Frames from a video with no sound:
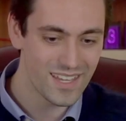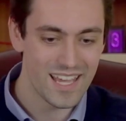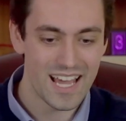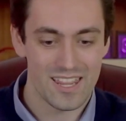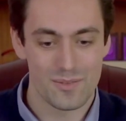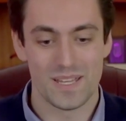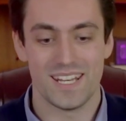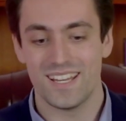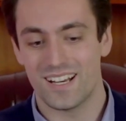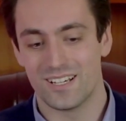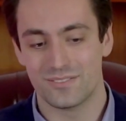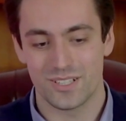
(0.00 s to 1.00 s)
at the minute
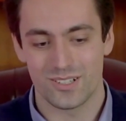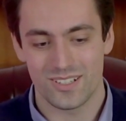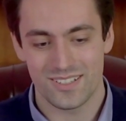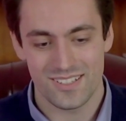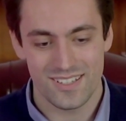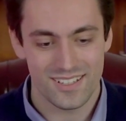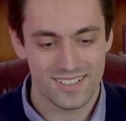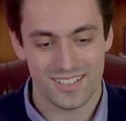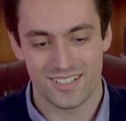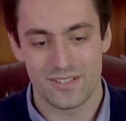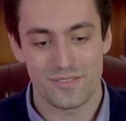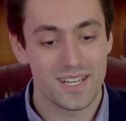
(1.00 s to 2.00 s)
I've got kind
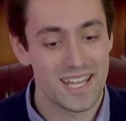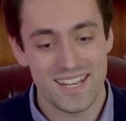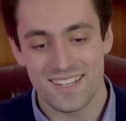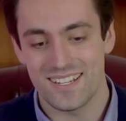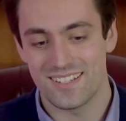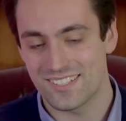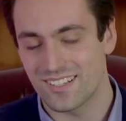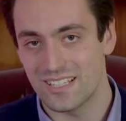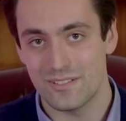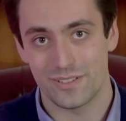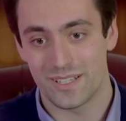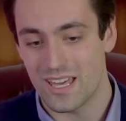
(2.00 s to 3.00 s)
of an end in sight
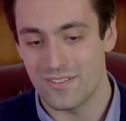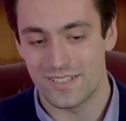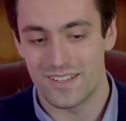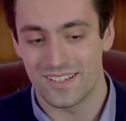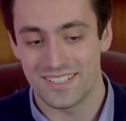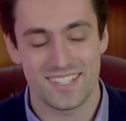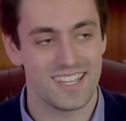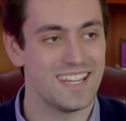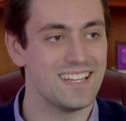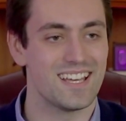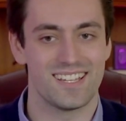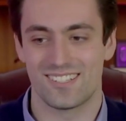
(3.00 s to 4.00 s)
for
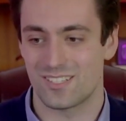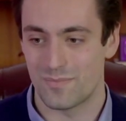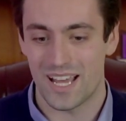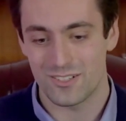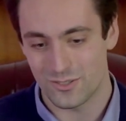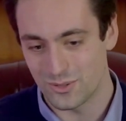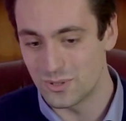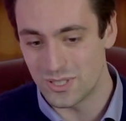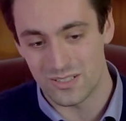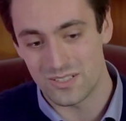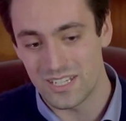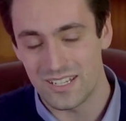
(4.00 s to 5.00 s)
COVID-19 and some actual good
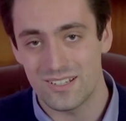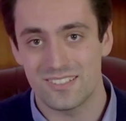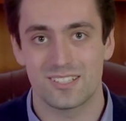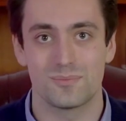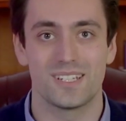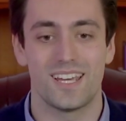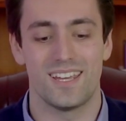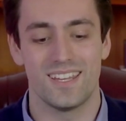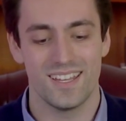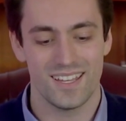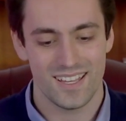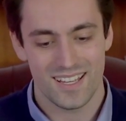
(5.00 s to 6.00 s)
news, and I'm going to
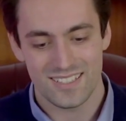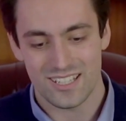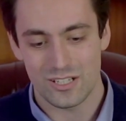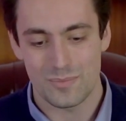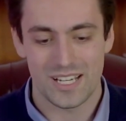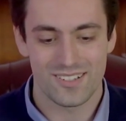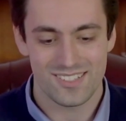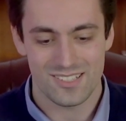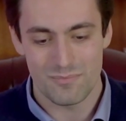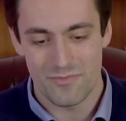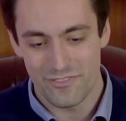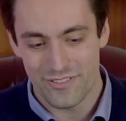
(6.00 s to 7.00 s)
tell you about
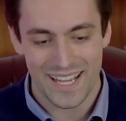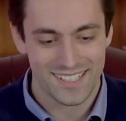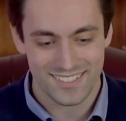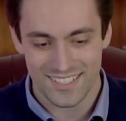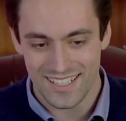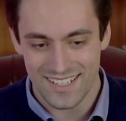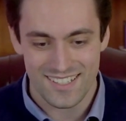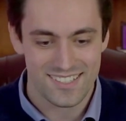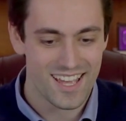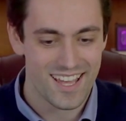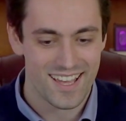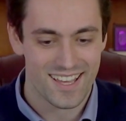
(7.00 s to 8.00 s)
some vaccines
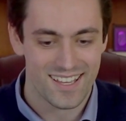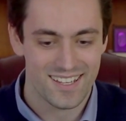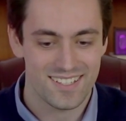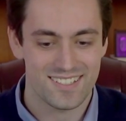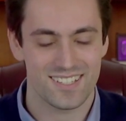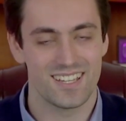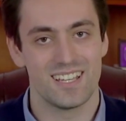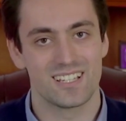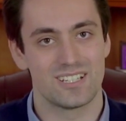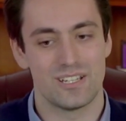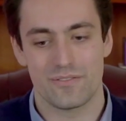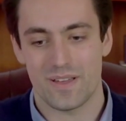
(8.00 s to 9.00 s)
and
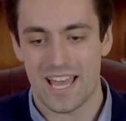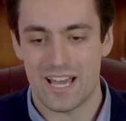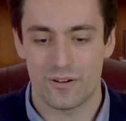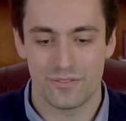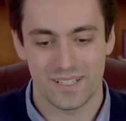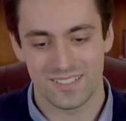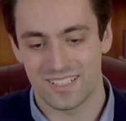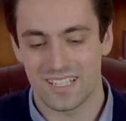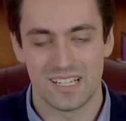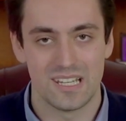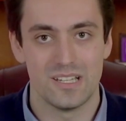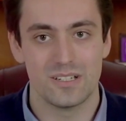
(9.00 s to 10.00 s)
kind of how things are going to
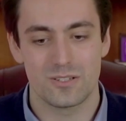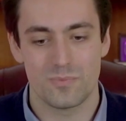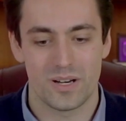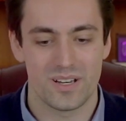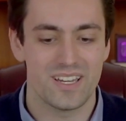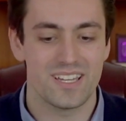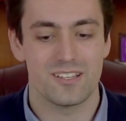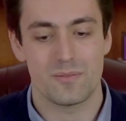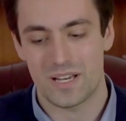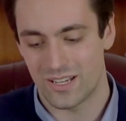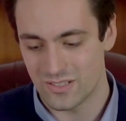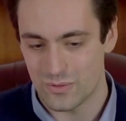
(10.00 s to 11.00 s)
look by
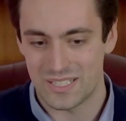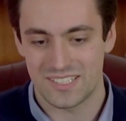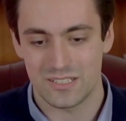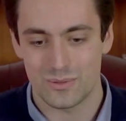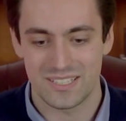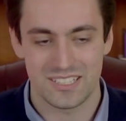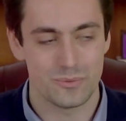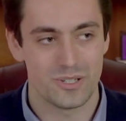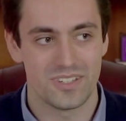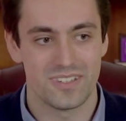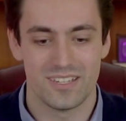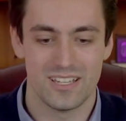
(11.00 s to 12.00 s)
about
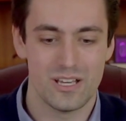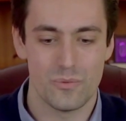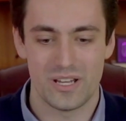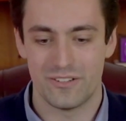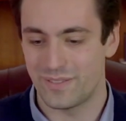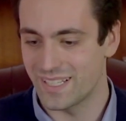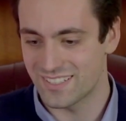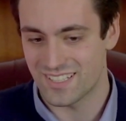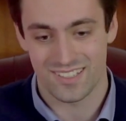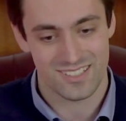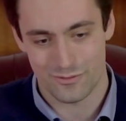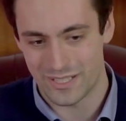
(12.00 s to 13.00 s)
2021 when things start
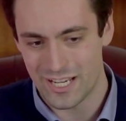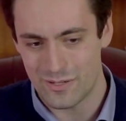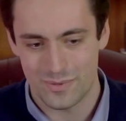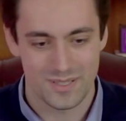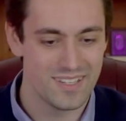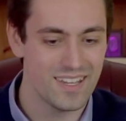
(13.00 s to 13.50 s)
to reopen.